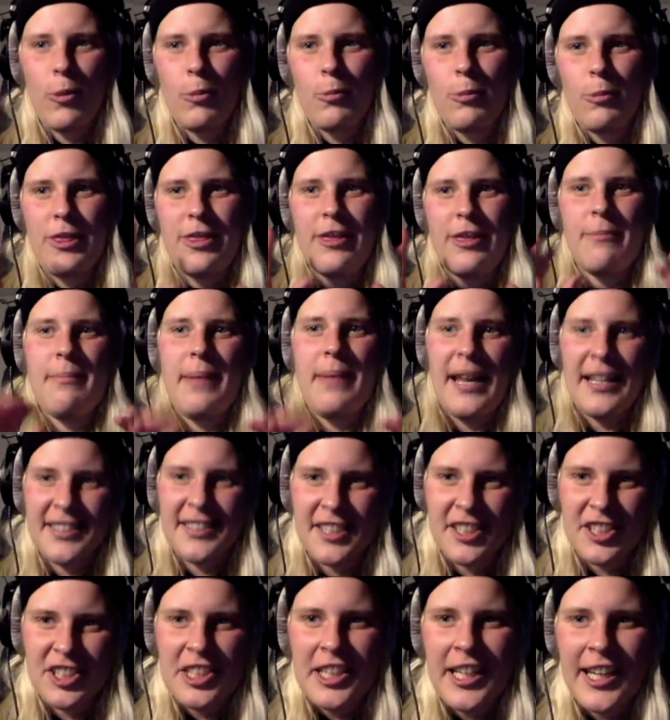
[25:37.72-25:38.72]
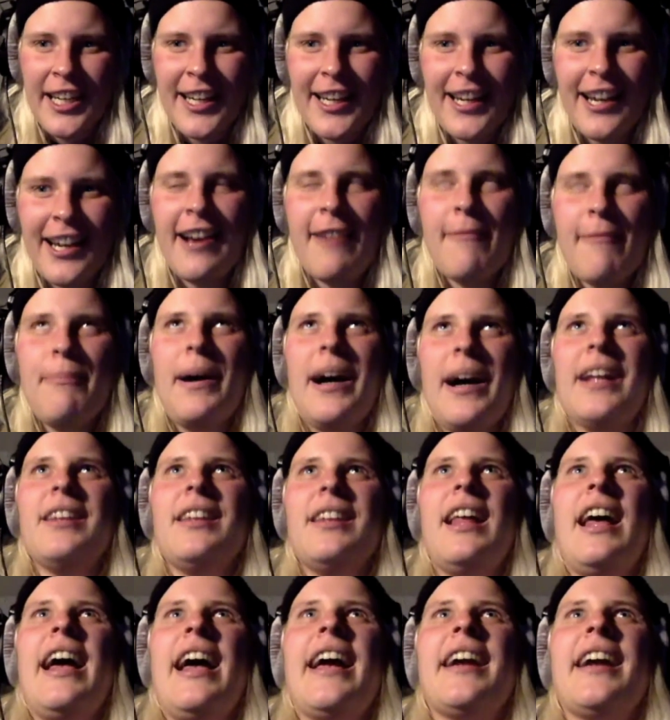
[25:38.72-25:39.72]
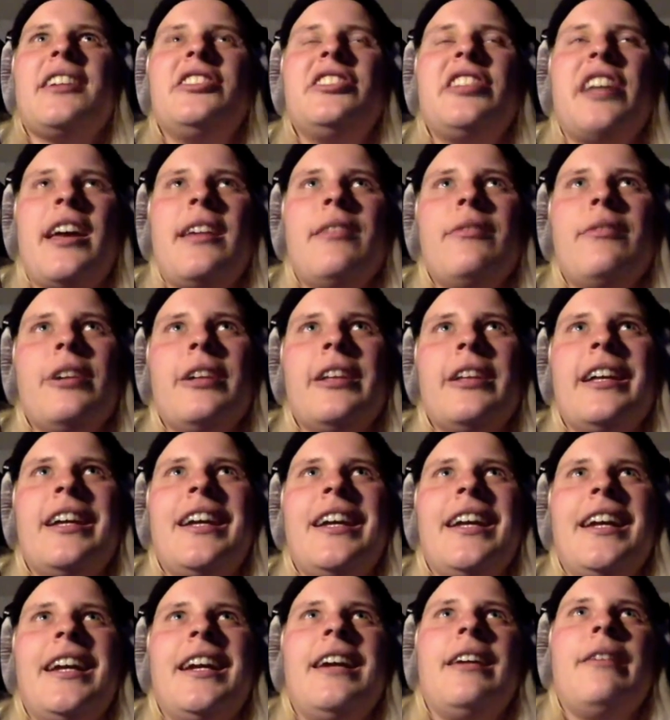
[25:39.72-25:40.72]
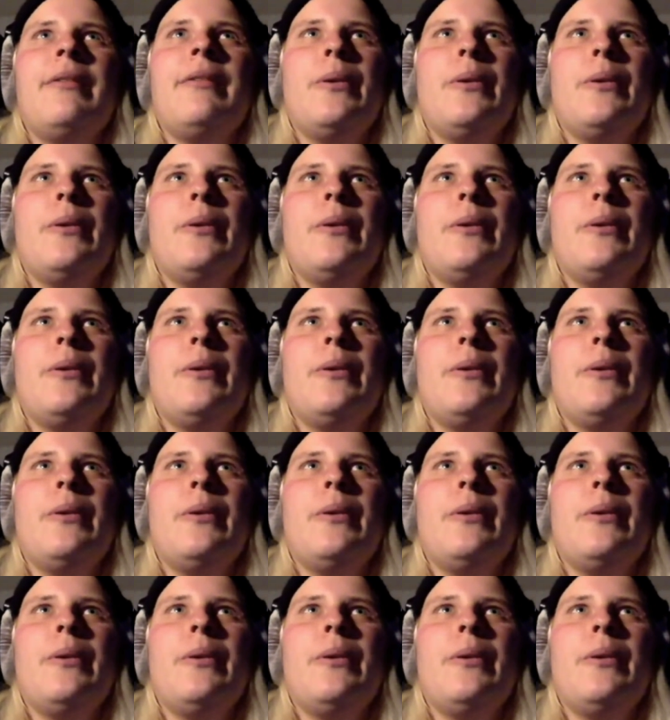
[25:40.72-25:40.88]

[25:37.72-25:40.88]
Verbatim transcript: with the messaging. But, yeah. like, generally,